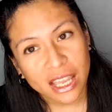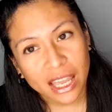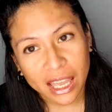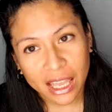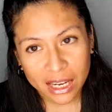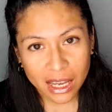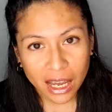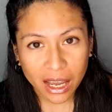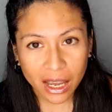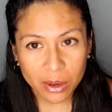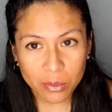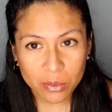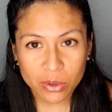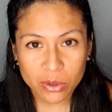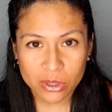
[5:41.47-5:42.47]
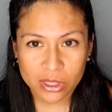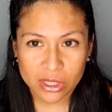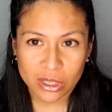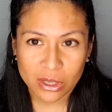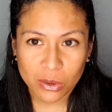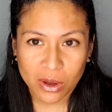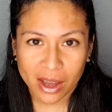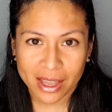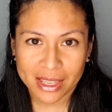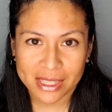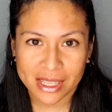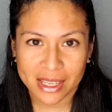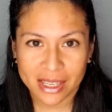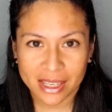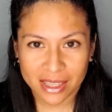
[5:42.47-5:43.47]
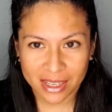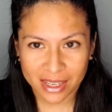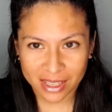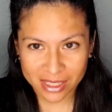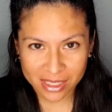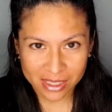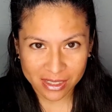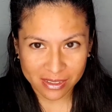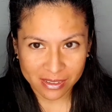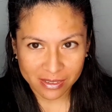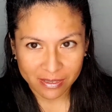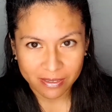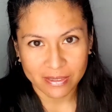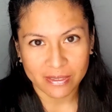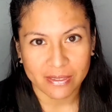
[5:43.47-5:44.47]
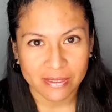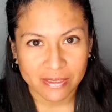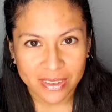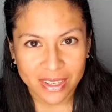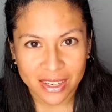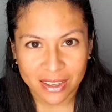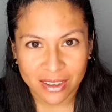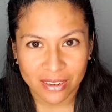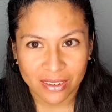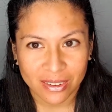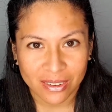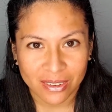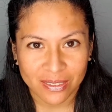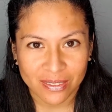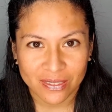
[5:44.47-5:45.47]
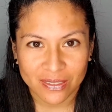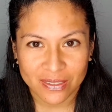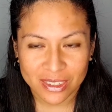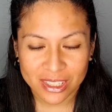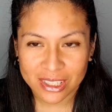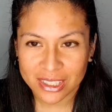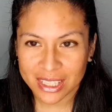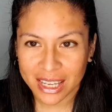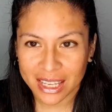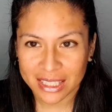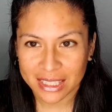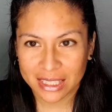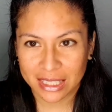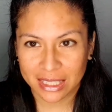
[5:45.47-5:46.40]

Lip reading: and I will see you guys in the next video. Cheers, guys.